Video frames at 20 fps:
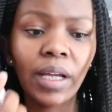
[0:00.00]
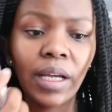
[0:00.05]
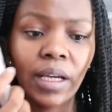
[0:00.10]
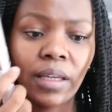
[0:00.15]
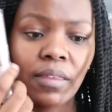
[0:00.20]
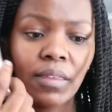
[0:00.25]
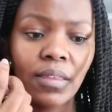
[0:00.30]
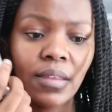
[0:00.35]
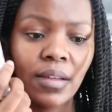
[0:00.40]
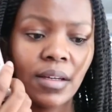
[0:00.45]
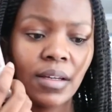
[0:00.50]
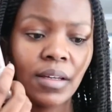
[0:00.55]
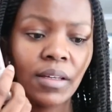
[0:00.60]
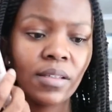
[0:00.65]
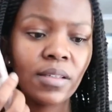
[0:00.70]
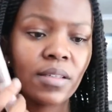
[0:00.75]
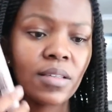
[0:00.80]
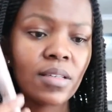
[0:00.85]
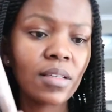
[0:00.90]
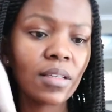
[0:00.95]
like
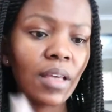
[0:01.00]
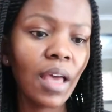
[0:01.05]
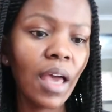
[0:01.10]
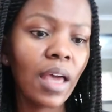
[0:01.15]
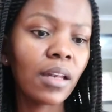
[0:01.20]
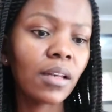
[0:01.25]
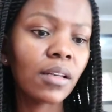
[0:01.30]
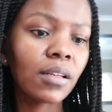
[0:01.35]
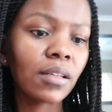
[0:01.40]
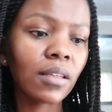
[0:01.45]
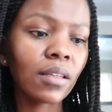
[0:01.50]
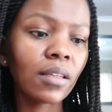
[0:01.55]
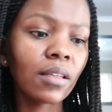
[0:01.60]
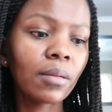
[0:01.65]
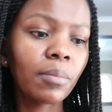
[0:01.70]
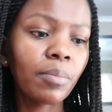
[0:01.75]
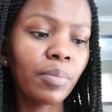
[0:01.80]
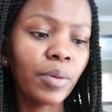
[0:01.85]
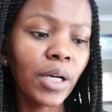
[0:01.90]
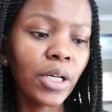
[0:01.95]
this and
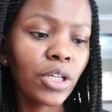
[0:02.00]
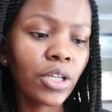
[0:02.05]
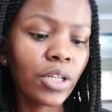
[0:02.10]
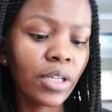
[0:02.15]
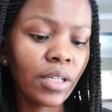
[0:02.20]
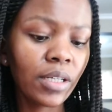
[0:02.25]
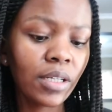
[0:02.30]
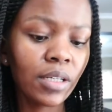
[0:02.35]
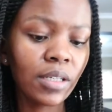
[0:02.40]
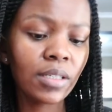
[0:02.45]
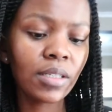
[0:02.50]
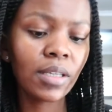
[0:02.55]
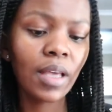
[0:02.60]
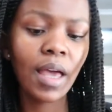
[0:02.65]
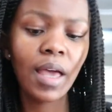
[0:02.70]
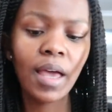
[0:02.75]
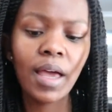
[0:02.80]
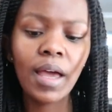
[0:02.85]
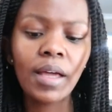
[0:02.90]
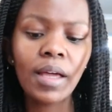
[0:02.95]
the brushes,
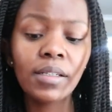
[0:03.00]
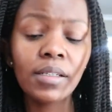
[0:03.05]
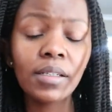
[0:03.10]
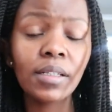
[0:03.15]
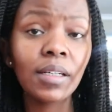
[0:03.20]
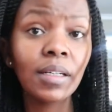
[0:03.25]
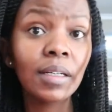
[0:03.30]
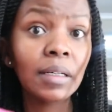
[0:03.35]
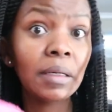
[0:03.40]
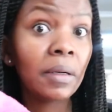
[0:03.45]
and